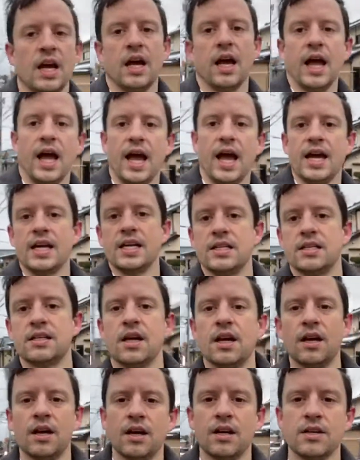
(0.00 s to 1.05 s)
And
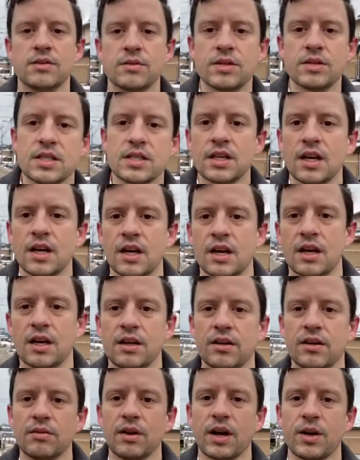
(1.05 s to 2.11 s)
just recently, I
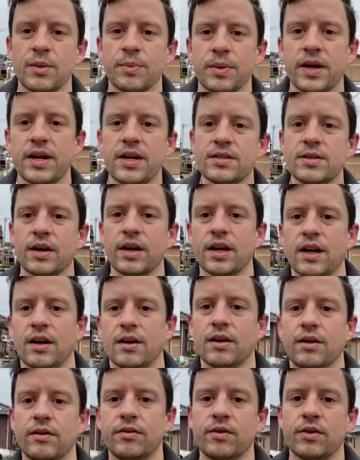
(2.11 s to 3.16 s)
get record player, so I have
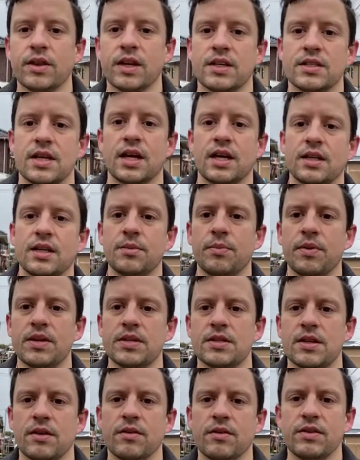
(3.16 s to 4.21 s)
a few things I get depressed
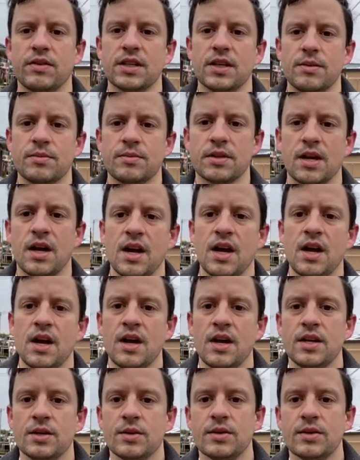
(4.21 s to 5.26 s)
every time
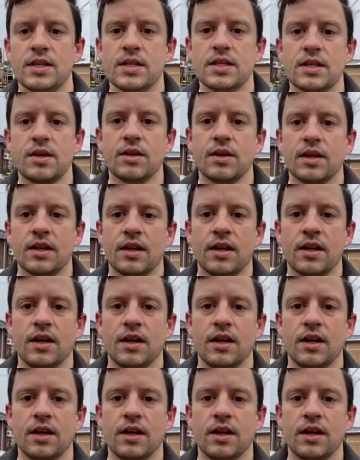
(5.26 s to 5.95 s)
with disc unit.